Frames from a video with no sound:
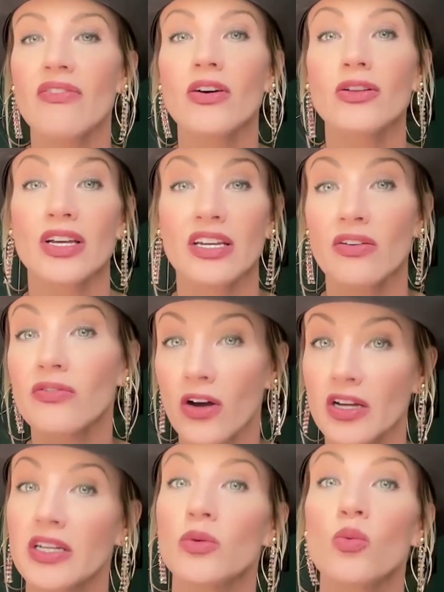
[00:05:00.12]
felt like a
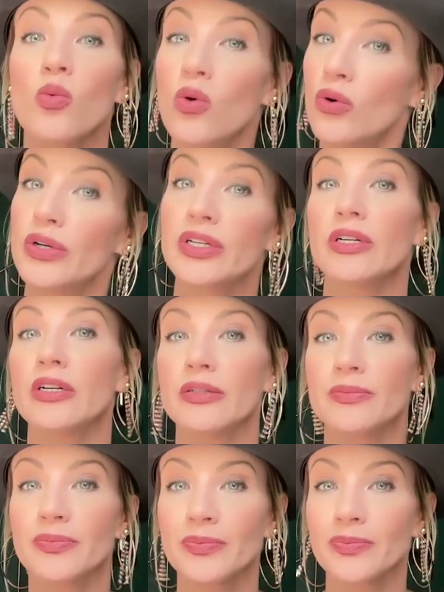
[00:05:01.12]
fucking
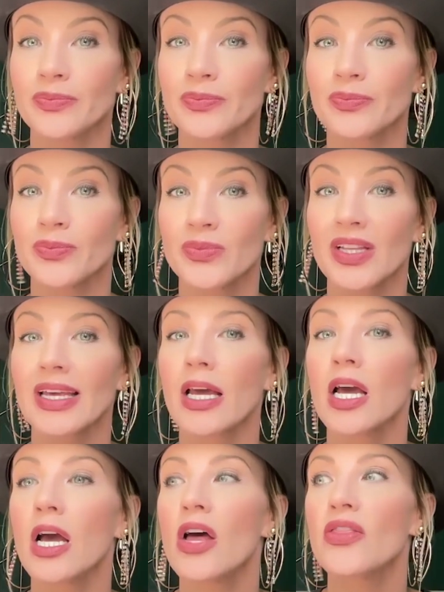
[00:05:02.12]
warrior, like
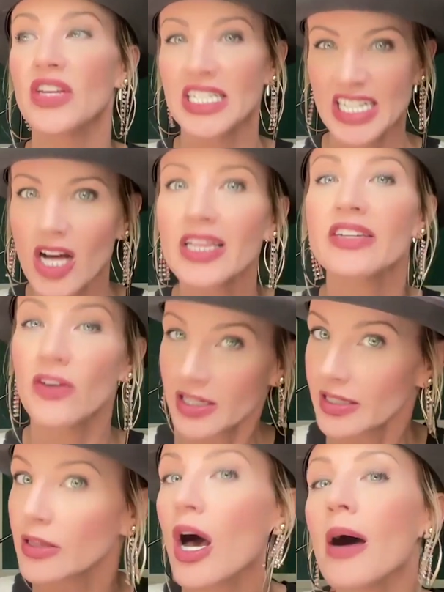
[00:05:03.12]
the Dalai
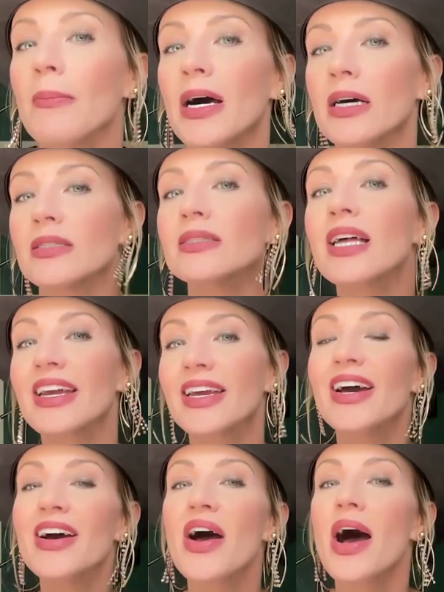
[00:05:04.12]
fucking Lama.
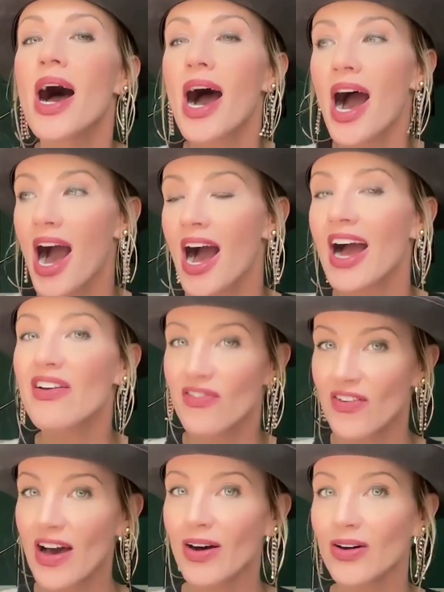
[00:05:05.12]
Like I
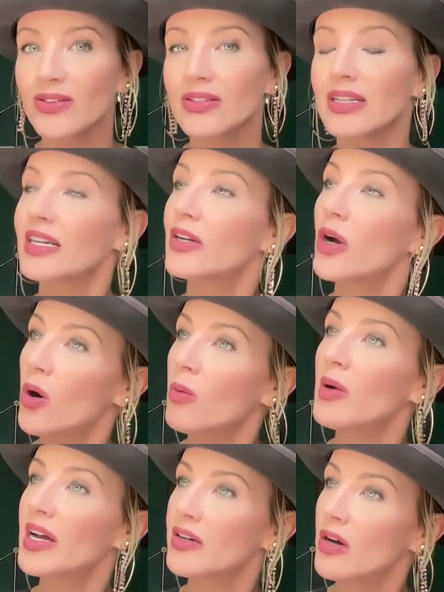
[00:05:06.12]
felt like, oh
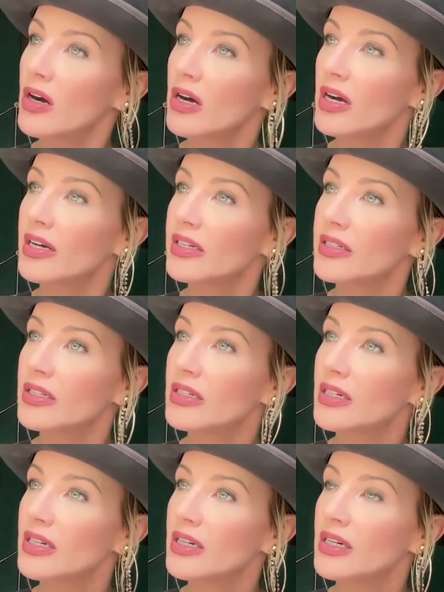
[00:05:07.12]
my God,
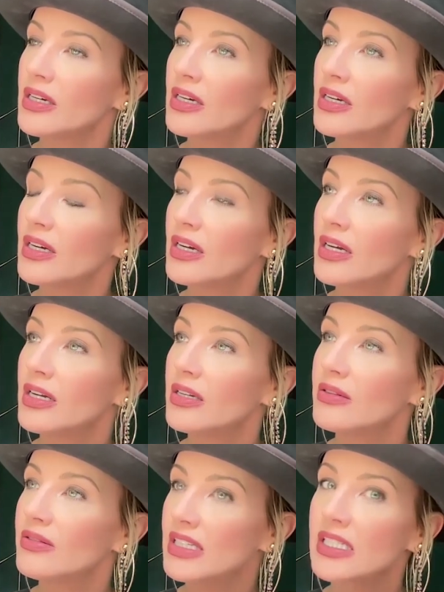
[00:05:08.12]

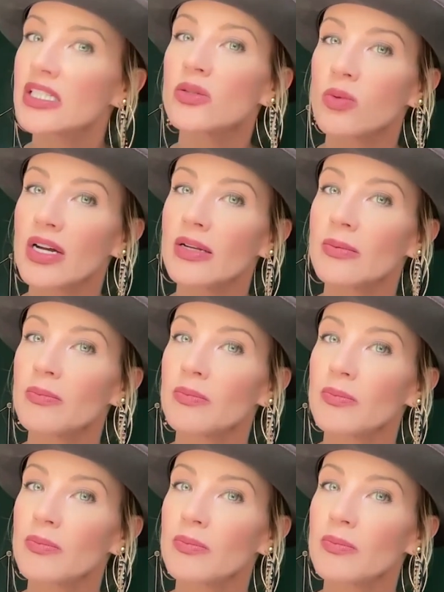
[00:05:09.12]
this is what